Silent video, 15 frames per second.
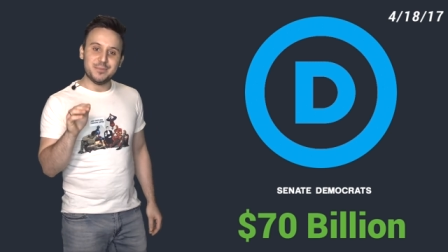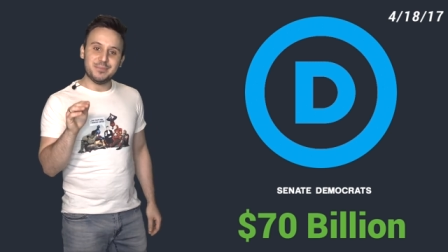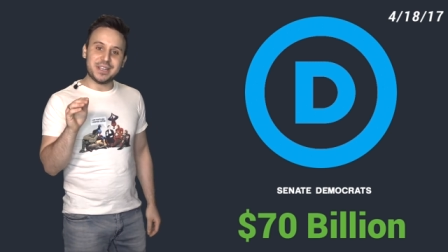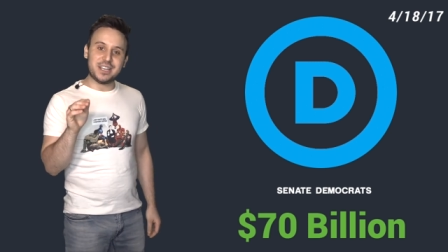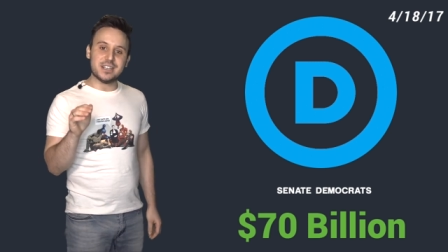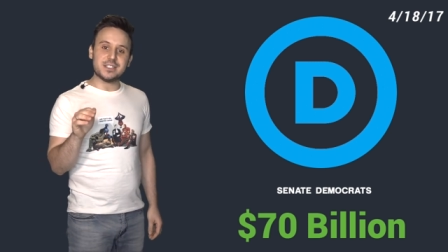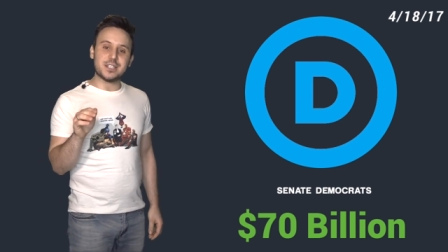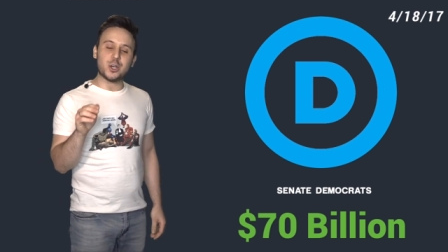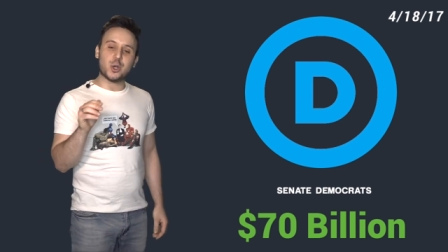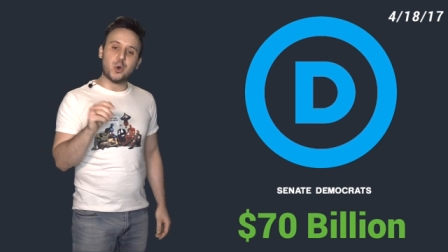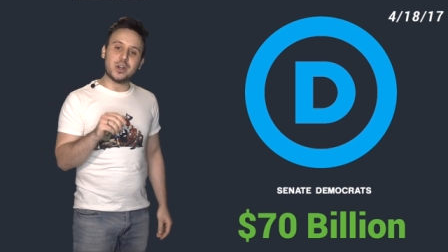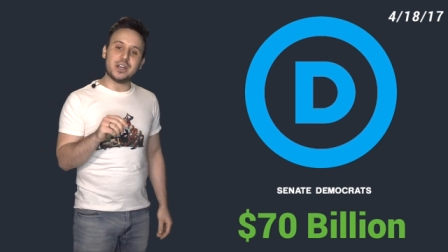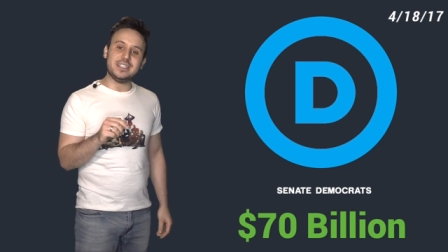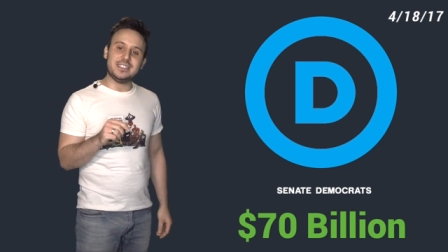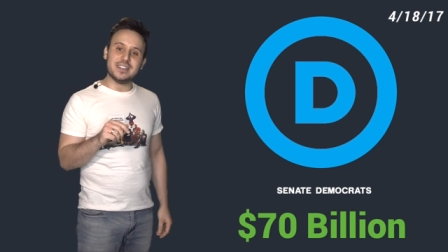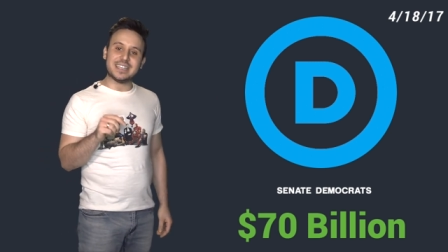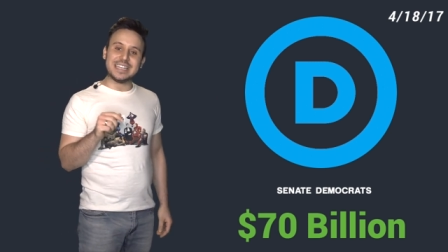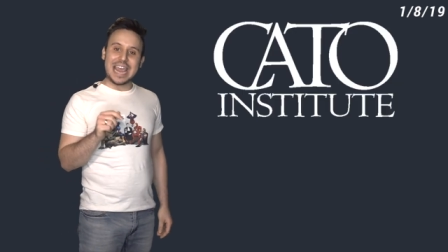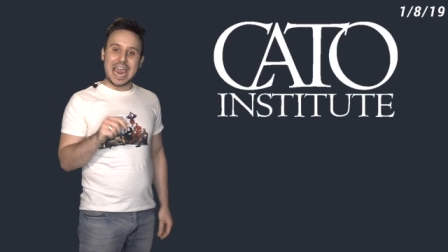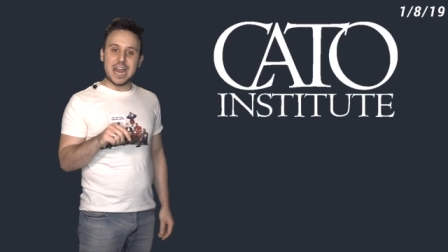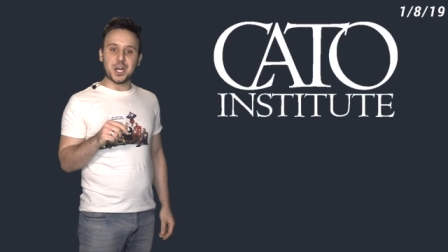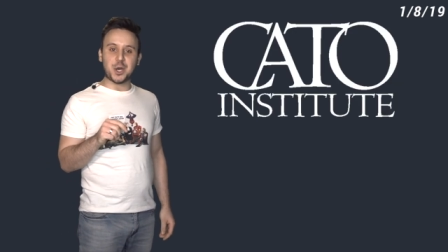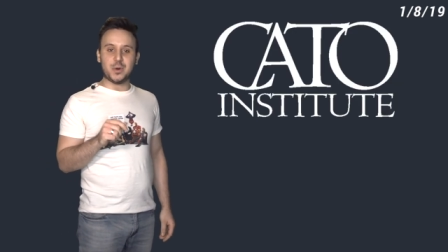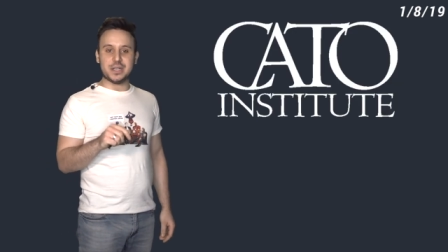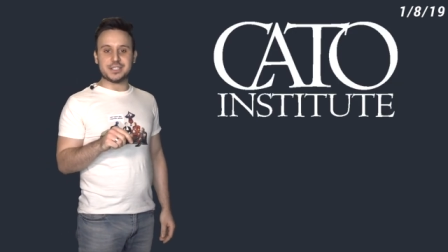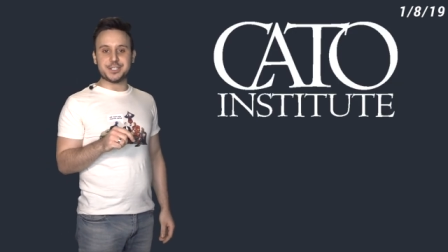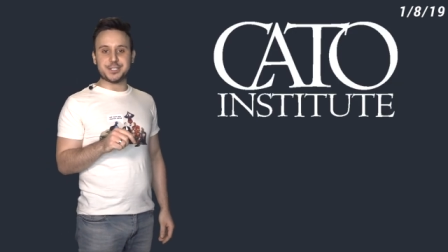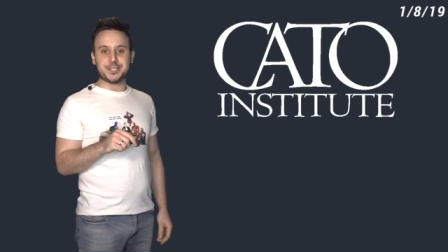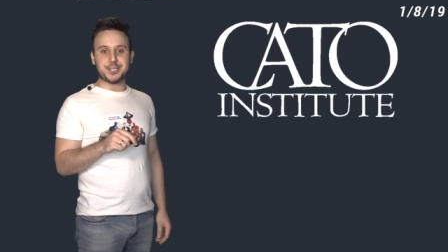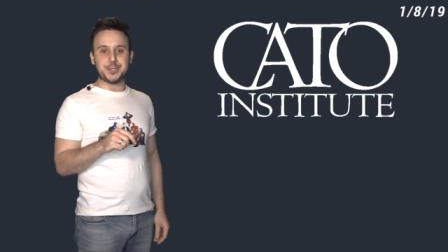because according to the Cato
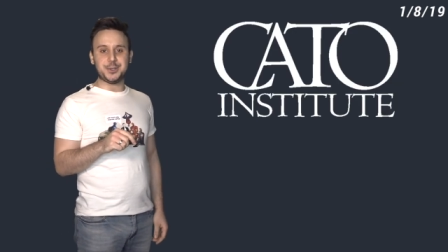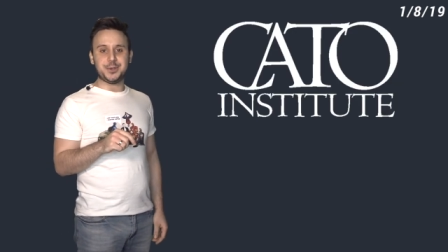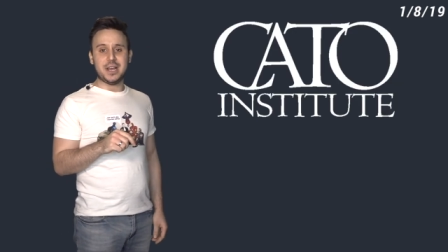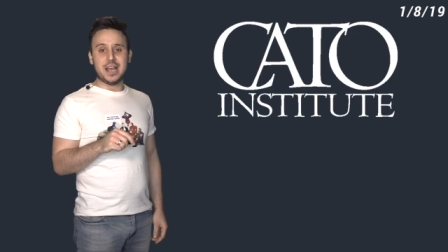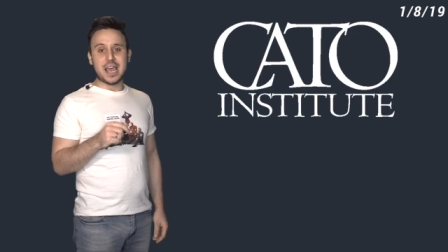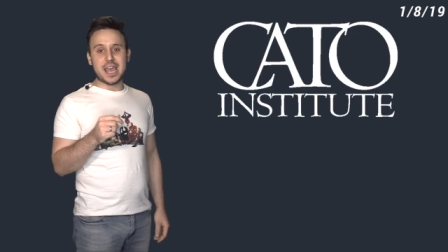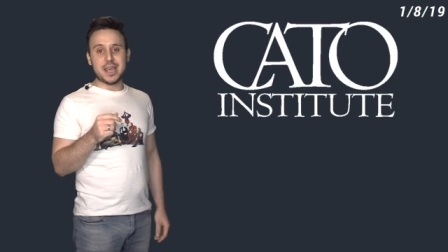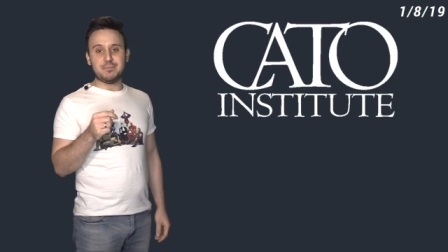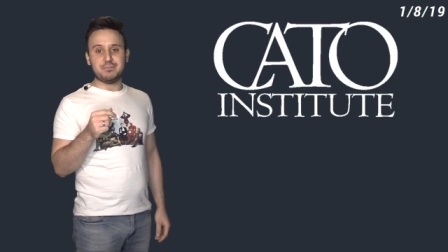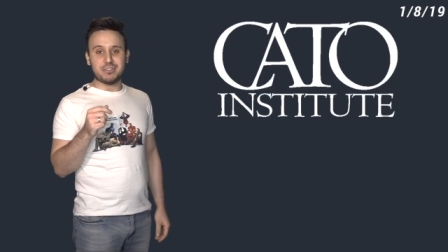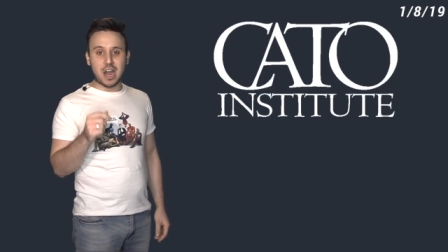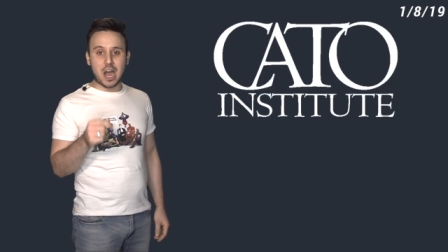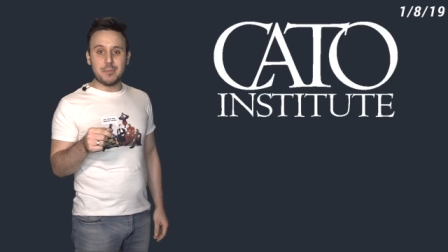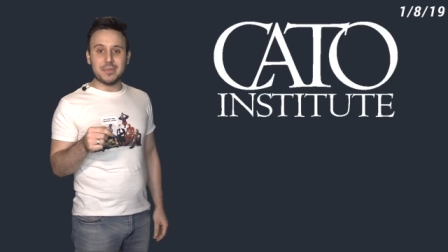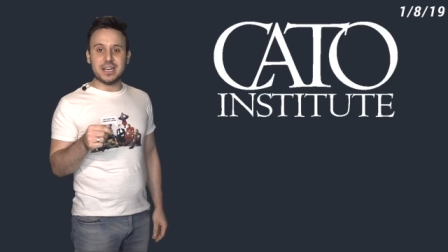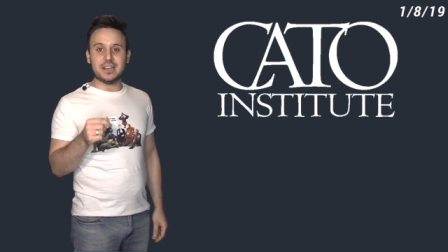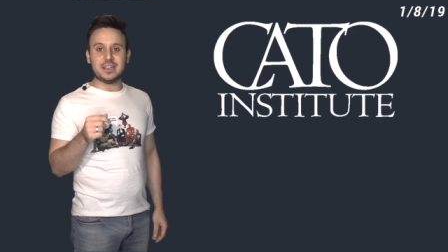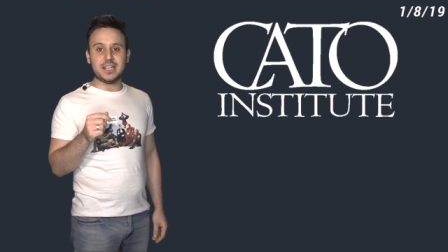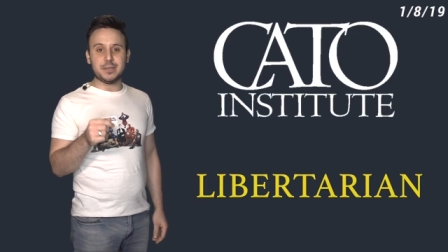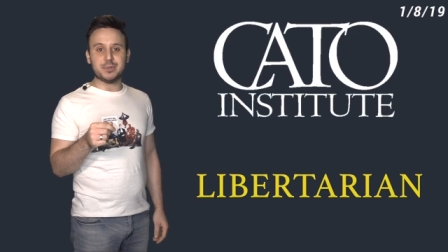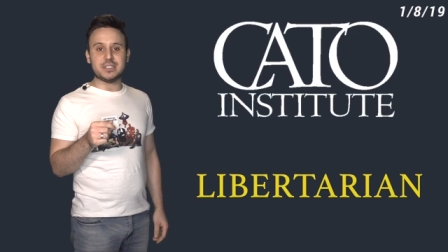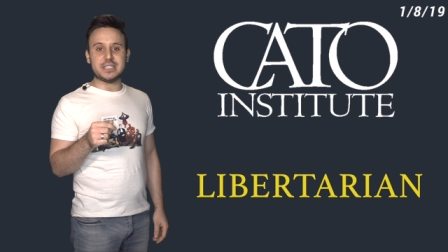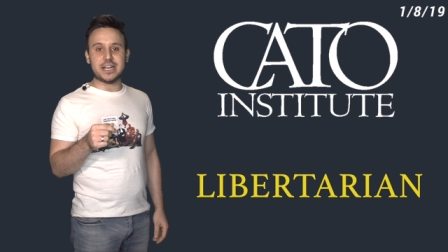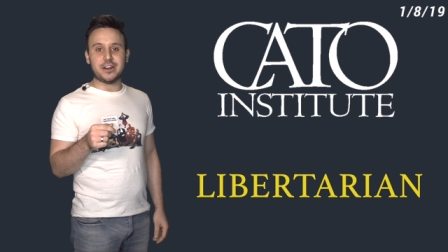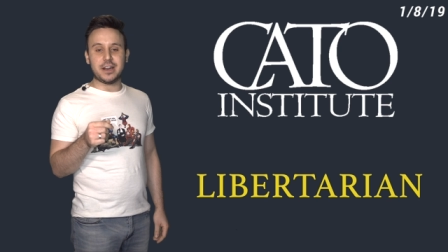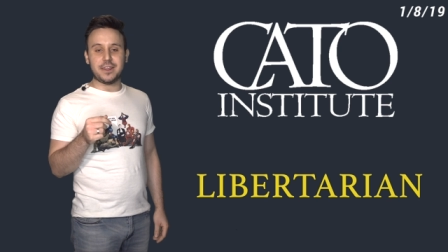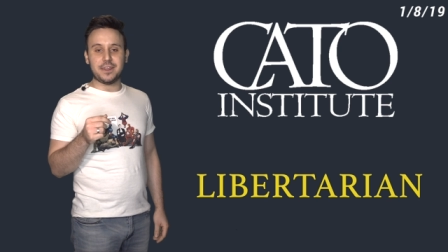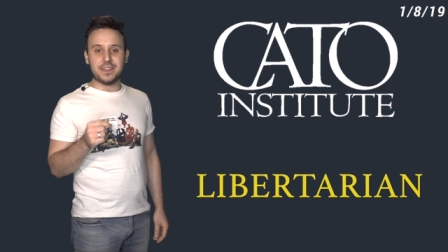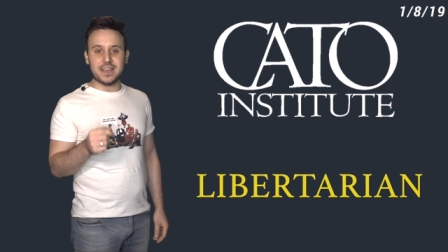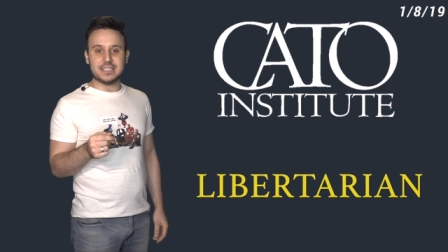Institute, a prominent
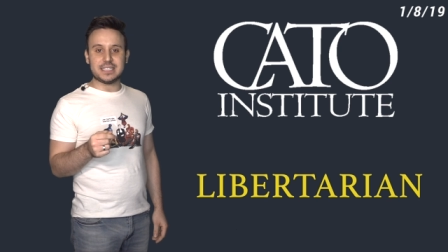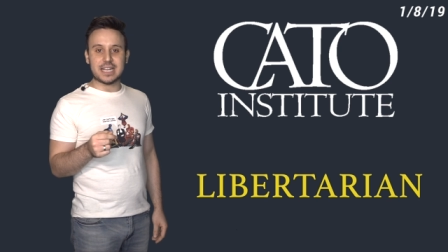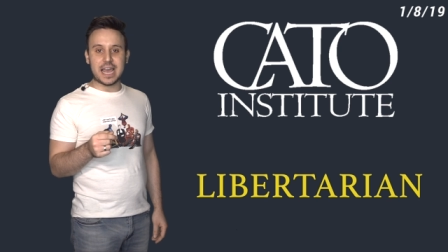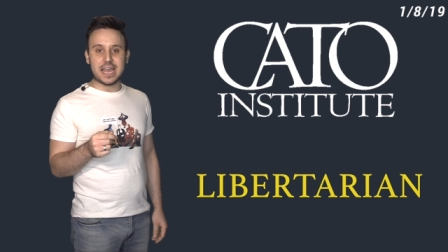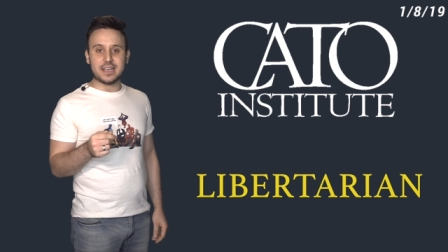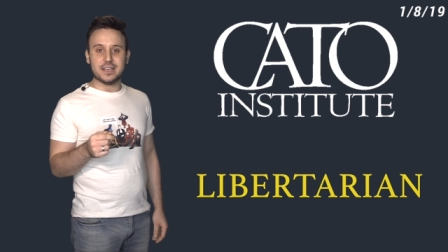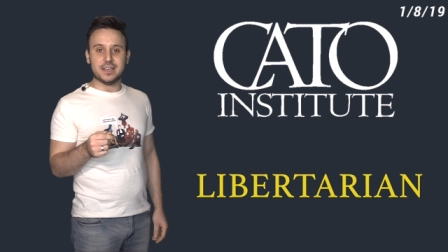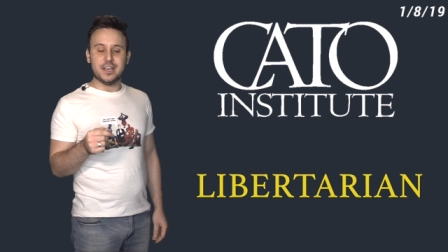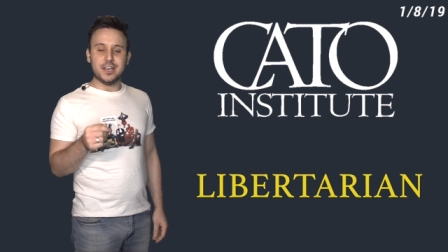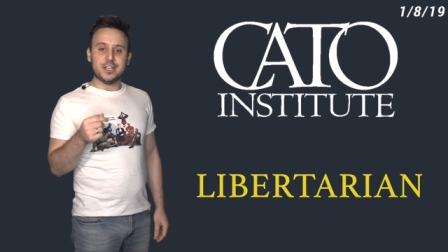libertarian think tank,